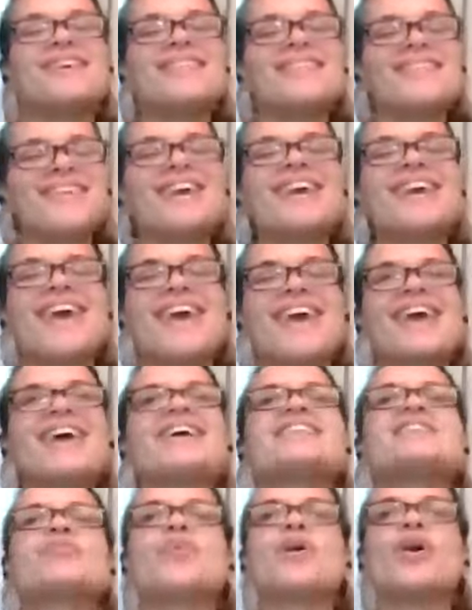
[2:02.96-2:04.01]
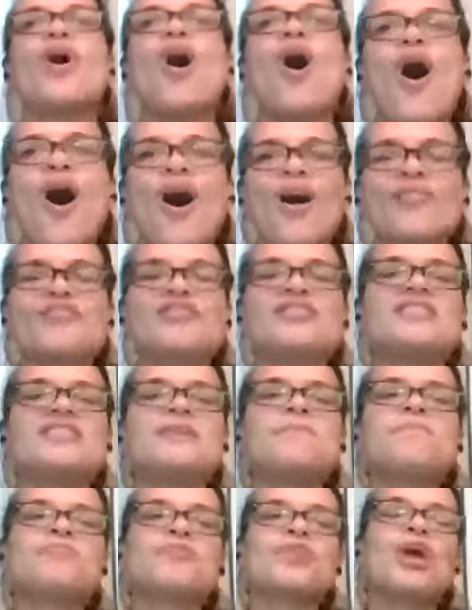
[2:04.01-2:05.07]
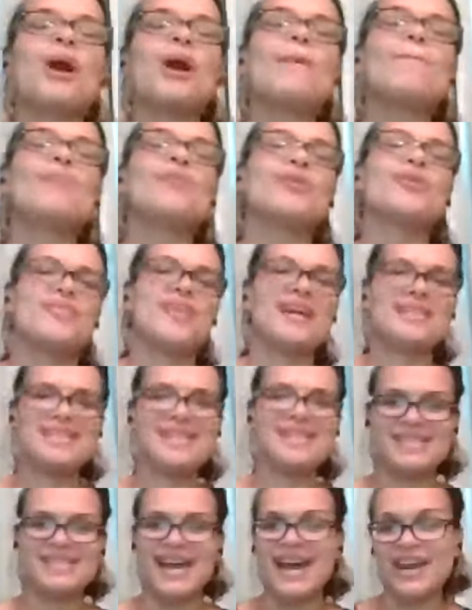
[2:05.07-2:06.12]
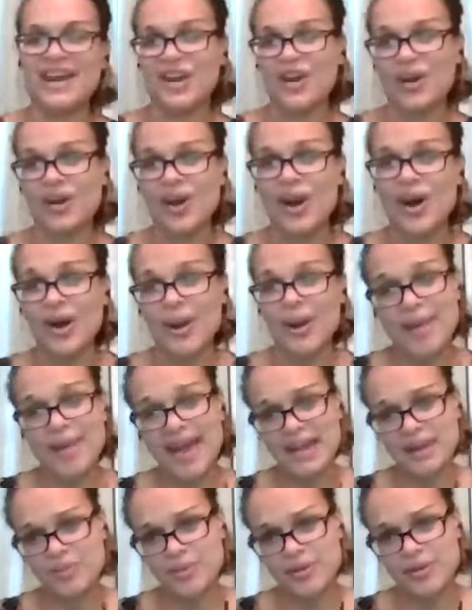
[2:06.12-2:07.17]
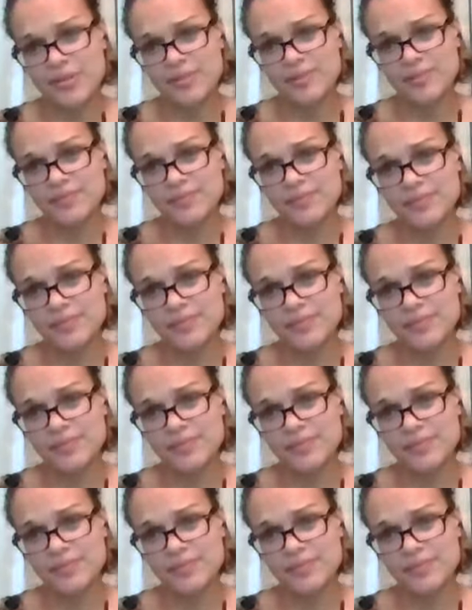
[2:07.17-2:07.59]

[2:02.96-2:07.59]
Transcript: thing is, we often put that desire on a backburn.